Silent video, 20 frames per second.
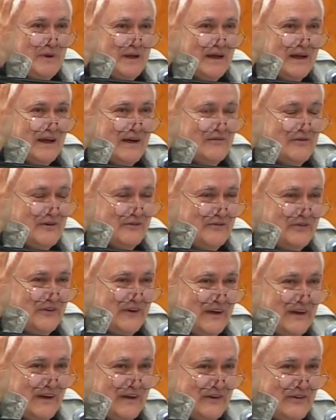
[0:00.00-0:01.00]
love
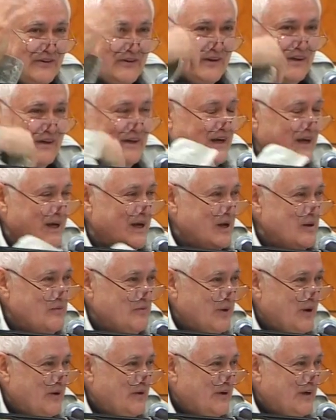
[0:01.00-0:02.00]
affairs and
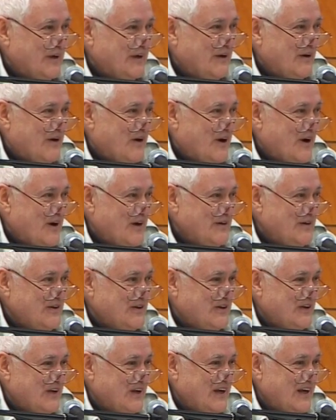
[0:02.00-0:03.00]
broken
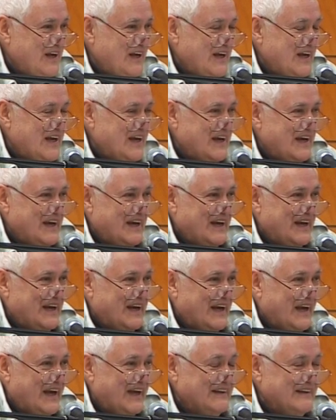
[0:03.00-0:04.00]
hearts.
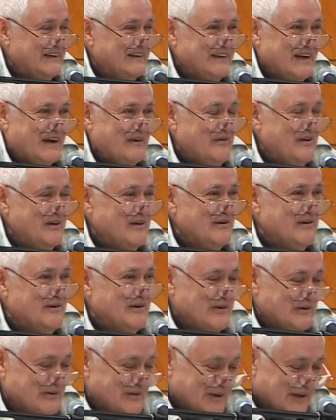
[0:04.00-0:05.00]
And some of them
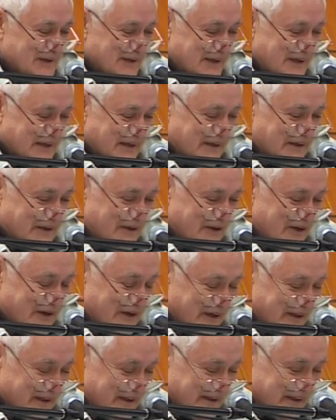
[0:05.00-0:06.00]
are really
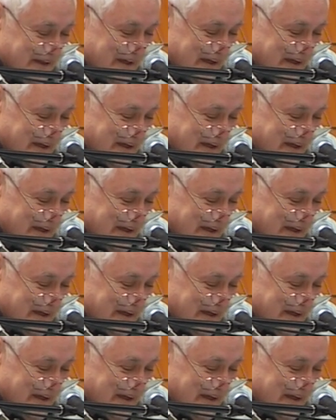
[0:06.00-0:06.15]
good.